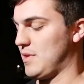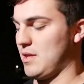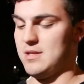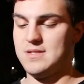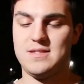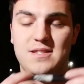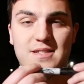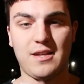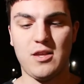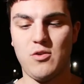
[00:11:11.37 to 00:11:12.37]
this is the
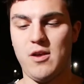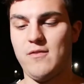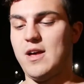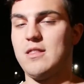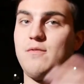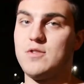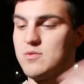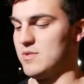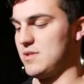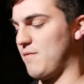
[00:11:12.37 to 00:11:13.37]
second unit I've got. The first
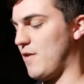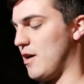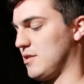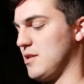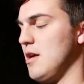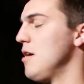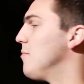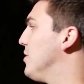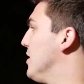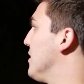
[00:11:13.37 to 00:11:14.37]
one was defunct, but